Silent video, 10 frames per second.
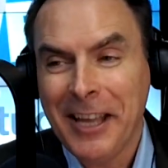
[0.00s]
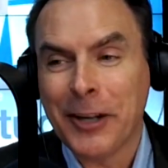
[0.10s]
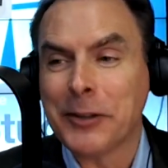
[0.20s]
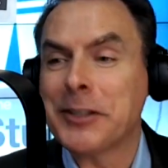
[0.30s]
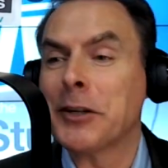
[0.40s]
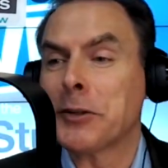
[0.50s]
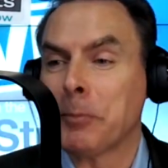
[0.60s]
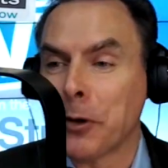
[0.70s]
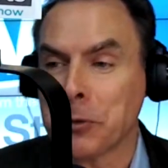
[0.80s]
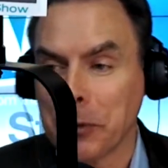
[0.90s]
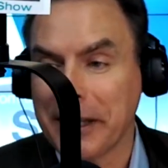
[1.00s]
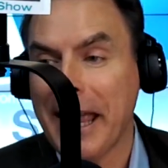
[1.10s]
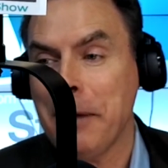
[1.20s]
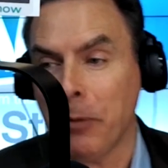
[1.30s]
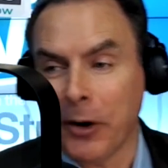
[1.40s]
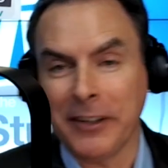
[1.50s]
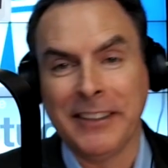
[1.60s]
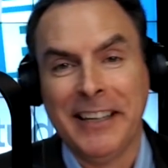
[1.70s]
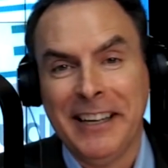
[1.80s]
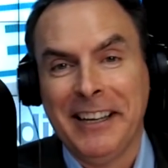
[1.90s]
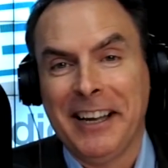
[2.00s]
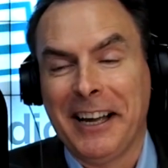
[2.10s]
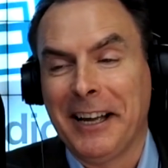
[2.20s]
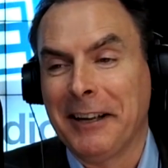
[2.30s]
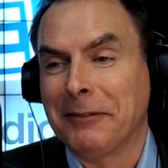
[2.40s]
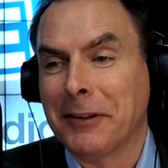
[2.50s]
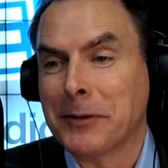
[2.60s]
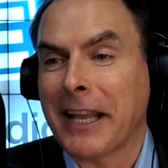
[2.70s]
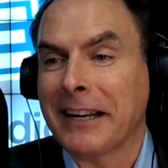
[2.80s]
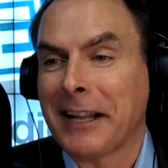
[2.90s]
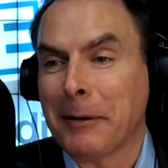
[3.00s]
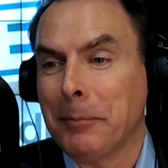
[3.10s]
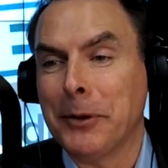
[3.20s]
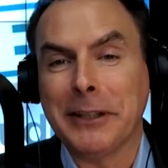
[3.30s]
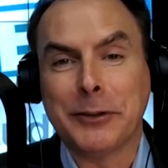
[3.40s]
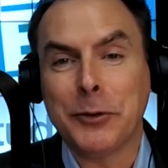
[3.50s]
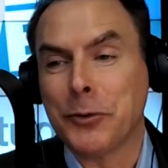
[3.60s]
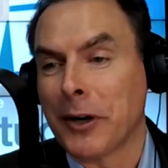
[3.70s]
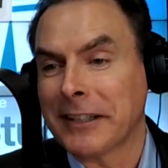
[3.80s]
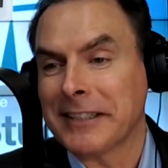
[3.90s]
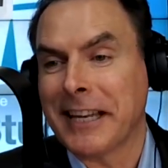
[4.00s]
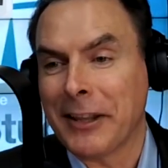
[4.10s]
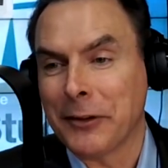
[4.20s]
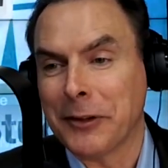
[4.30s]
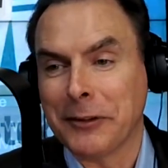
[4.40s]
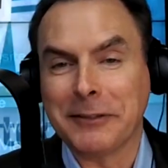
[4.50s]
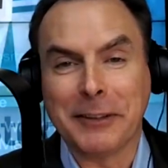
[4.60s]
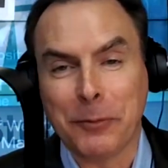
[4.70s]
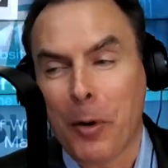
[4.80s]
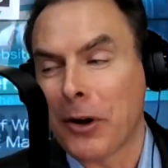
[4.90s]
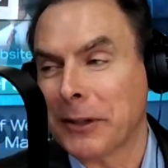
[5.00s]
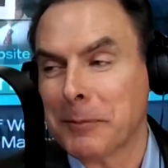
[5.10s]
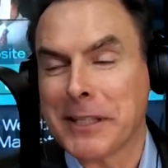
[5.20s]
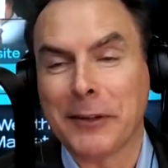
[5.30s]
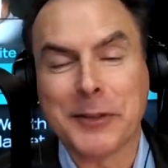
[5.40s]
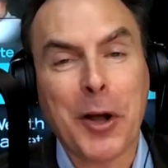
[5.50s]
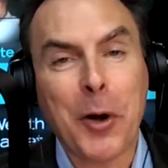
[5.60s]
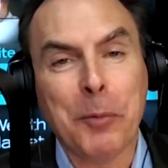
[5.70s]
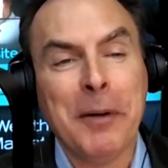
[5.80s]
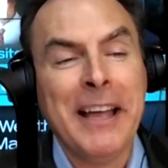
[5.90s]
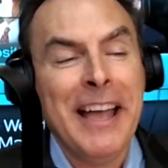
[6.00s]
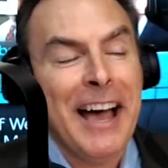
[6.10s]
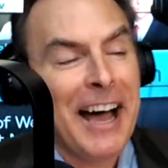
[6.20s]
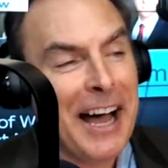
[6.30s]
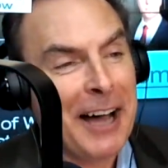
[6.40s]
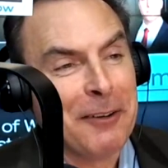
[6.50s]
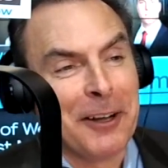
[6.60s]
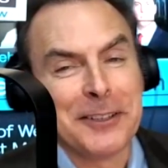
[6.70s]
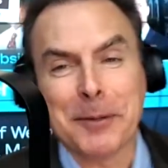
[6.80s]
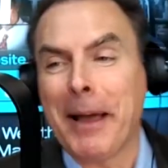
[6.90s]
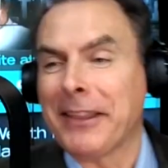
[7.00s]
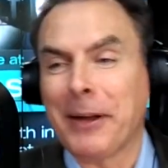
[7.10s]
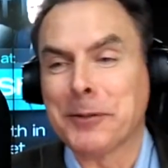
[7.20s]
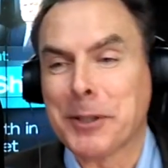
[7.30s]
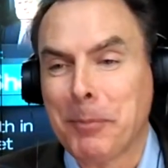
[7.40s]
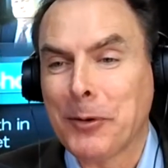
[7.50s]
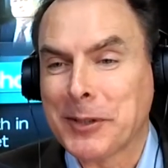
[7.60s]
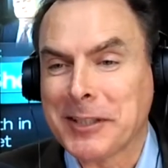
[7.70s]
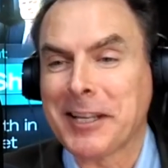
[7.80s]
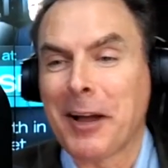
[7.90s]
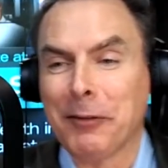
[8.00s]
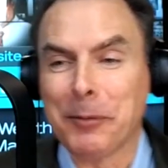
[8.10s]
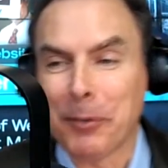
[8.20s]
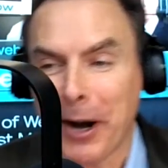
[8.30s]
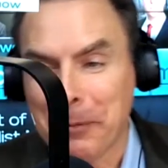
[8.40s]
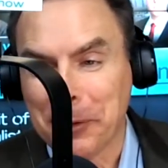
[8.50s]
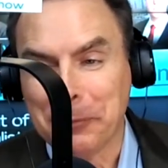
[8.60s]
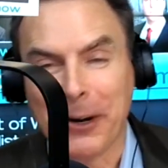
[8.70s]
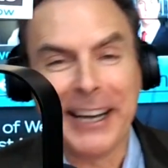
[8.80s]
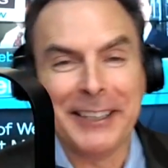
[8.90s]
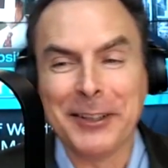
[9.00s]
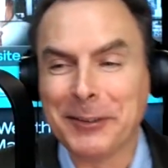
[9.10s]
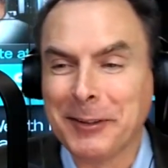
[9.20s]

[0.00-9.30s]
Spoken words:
Sears merged with Kmart. It's kind of like putting two drunks together to walk themselves home. Somehow that was supposed to solve the problem, right? You know,